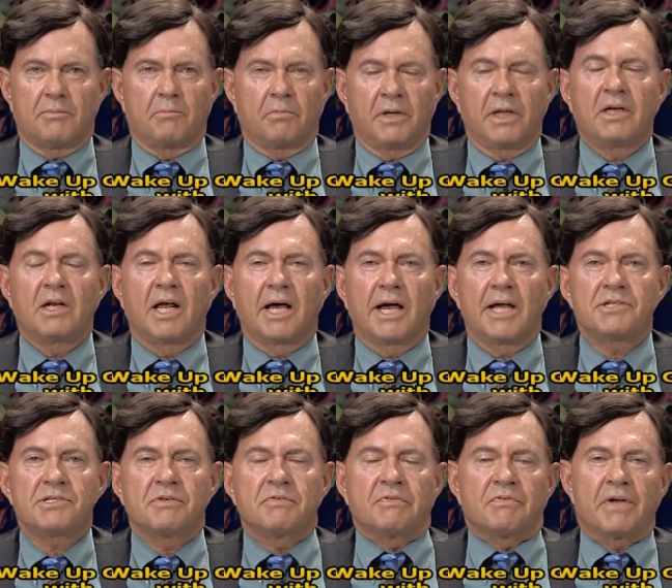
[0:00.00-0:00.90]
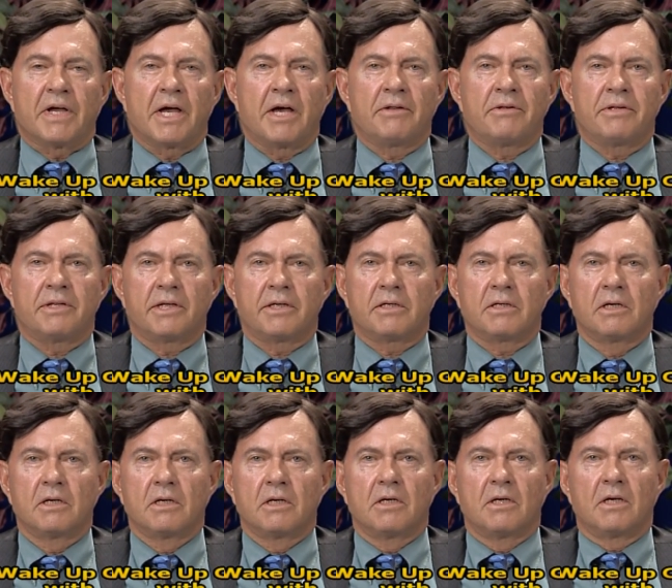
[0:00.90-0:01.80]
bloodlines, and found that,
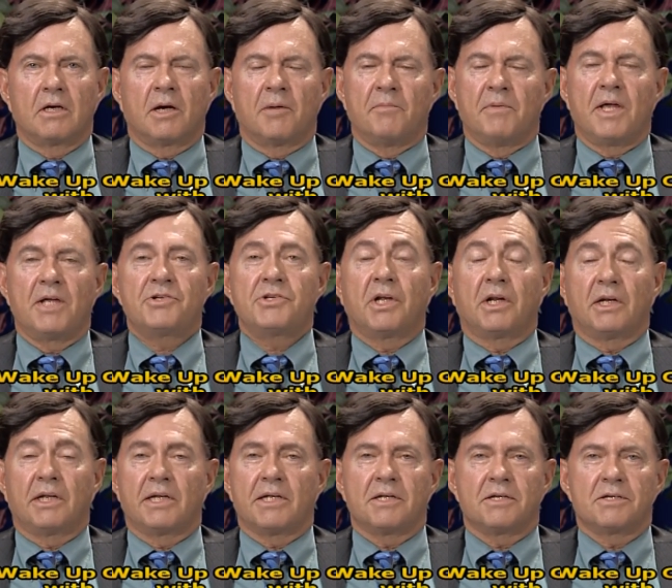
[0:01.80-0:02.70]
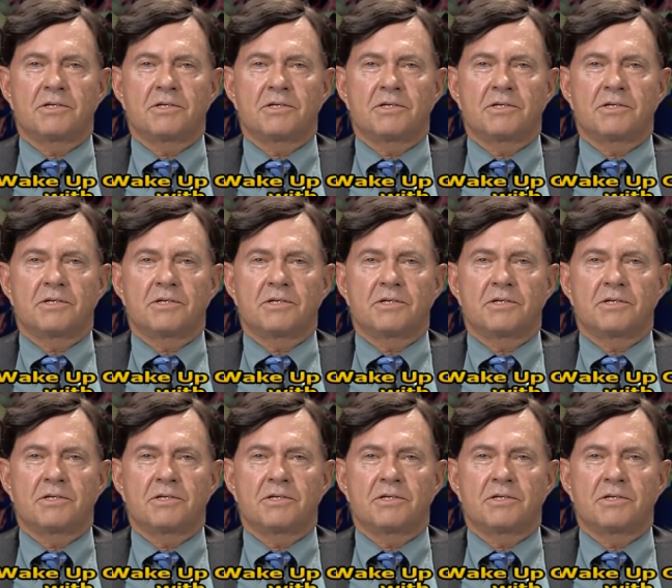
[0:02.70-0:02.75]
amazingly,